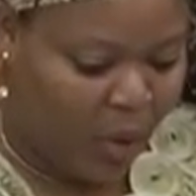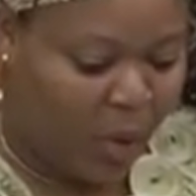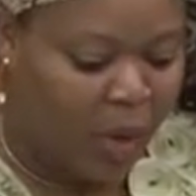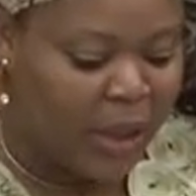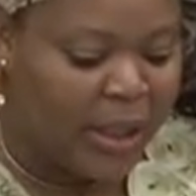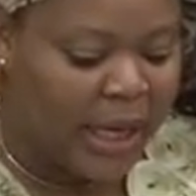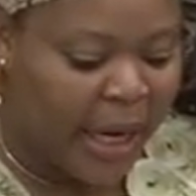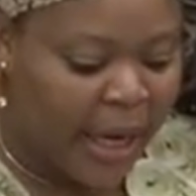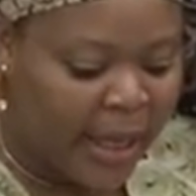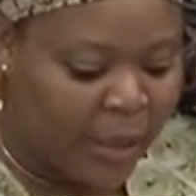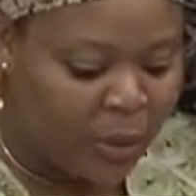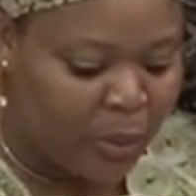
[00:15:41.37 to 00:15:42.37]
On
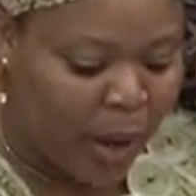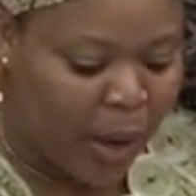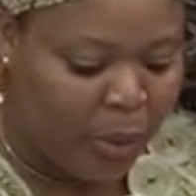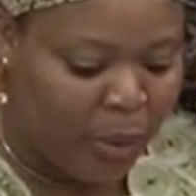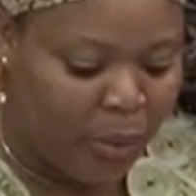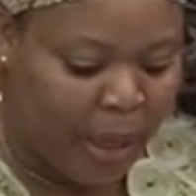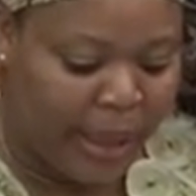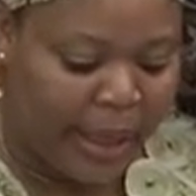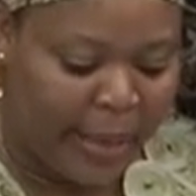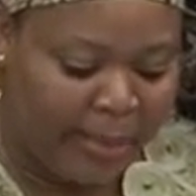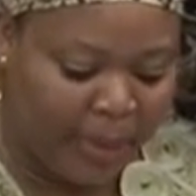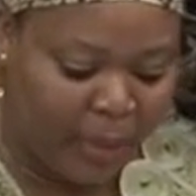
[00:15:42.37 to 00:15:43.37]
days where we, were
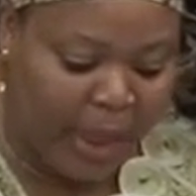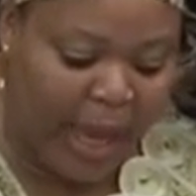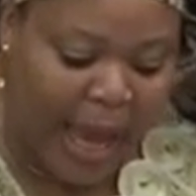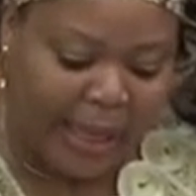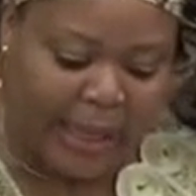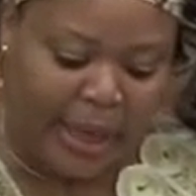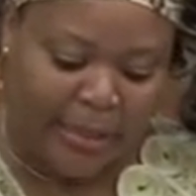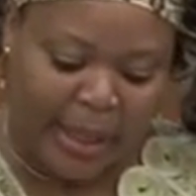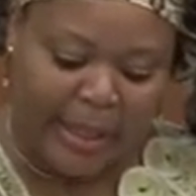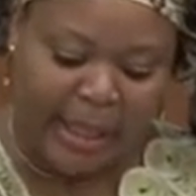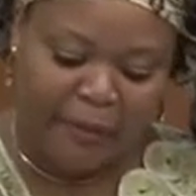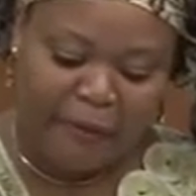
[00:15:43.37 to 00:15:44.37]
we had
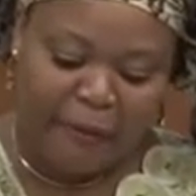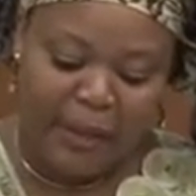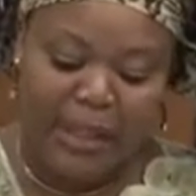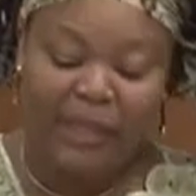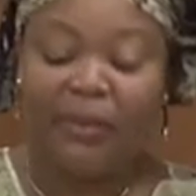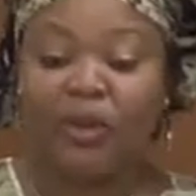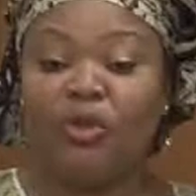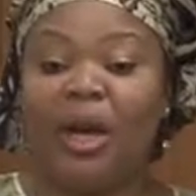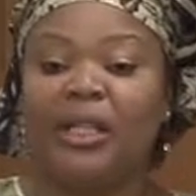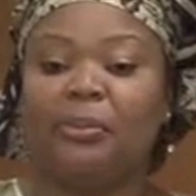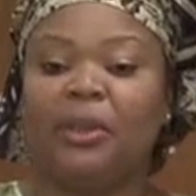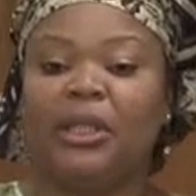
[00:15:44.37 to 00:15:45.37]
limited funds for
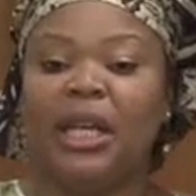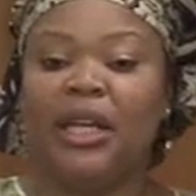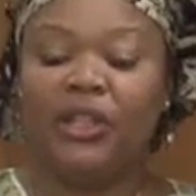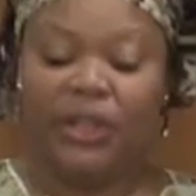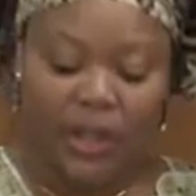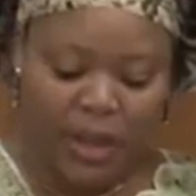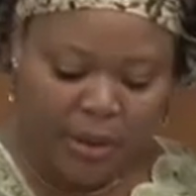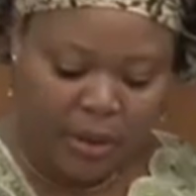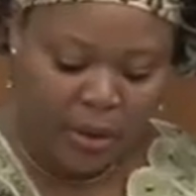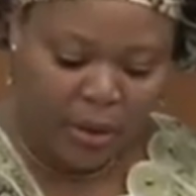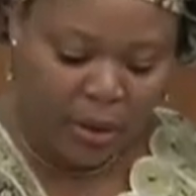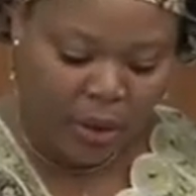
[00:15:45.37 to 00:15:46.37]
transportation,
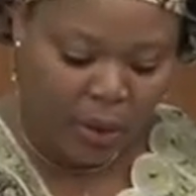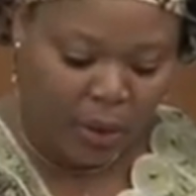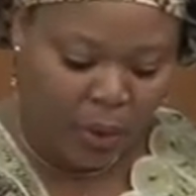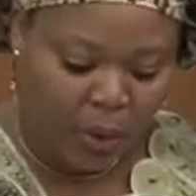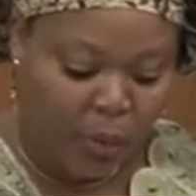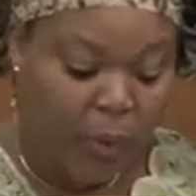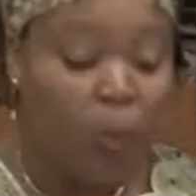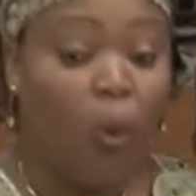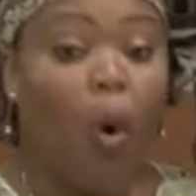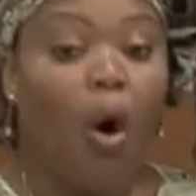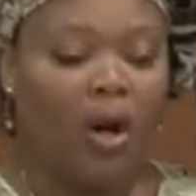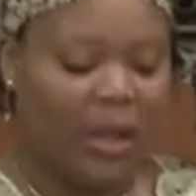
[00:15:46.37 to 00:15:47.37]
we
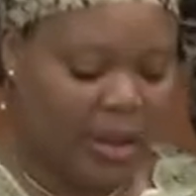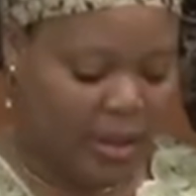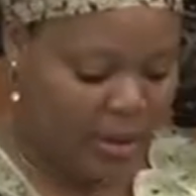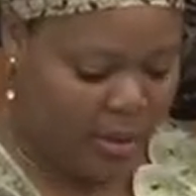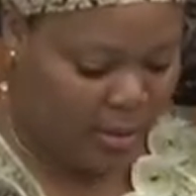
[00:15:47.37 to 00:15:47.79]
walked.